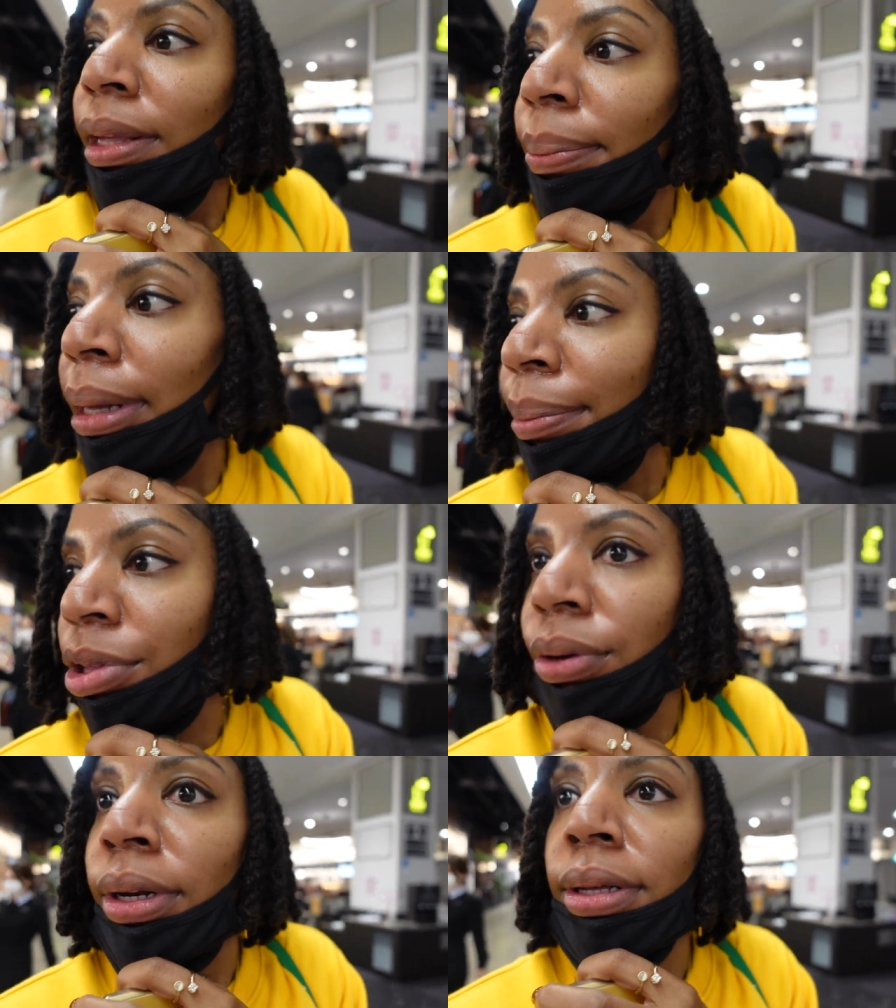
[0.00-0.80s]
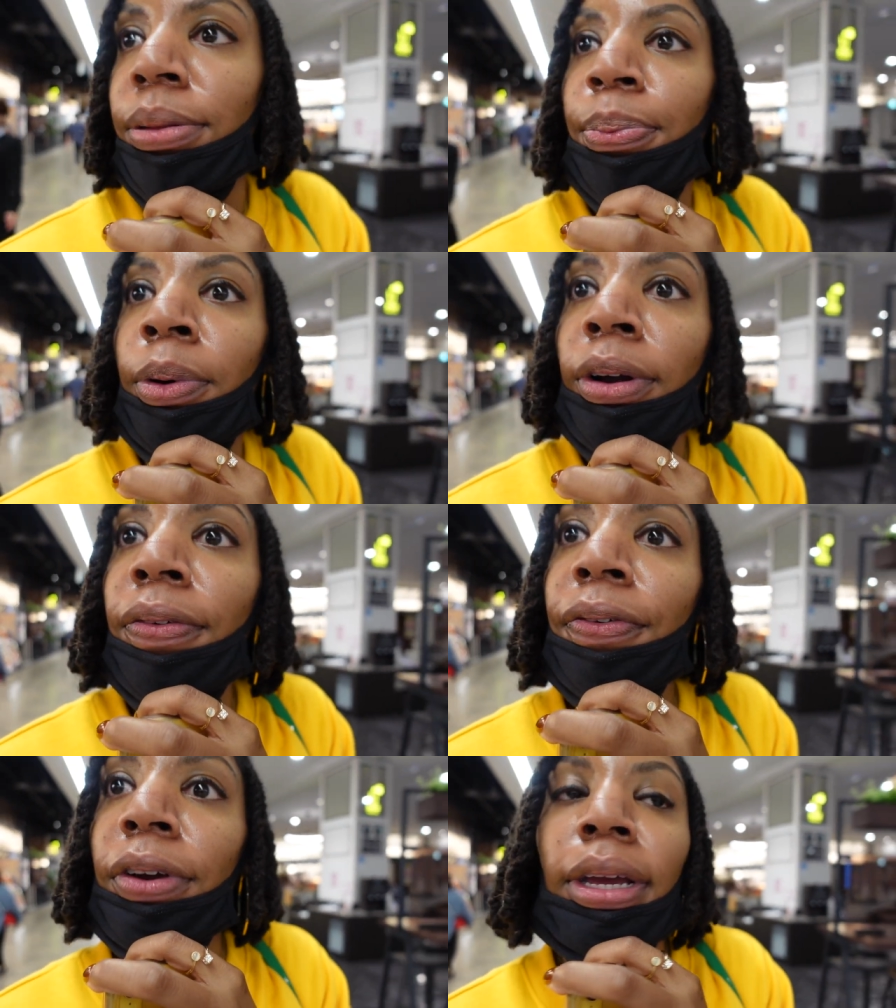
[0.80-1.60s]
But I'm sure there's
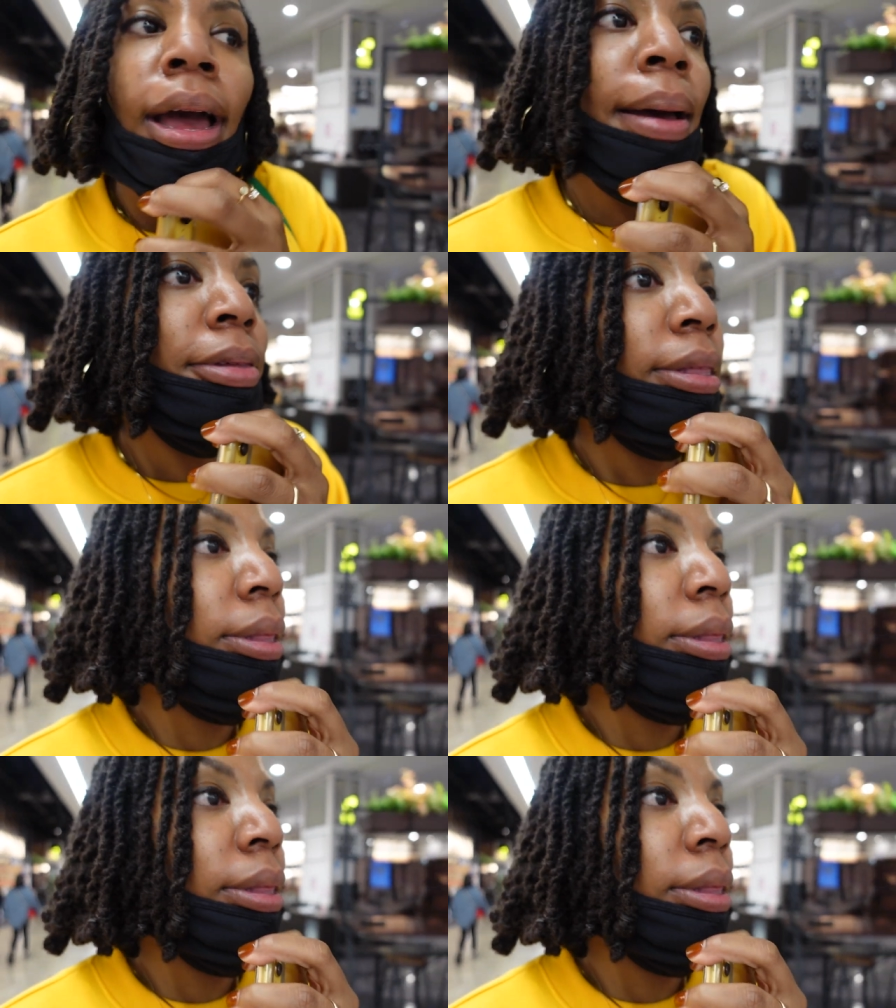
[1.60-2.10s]
pork-free options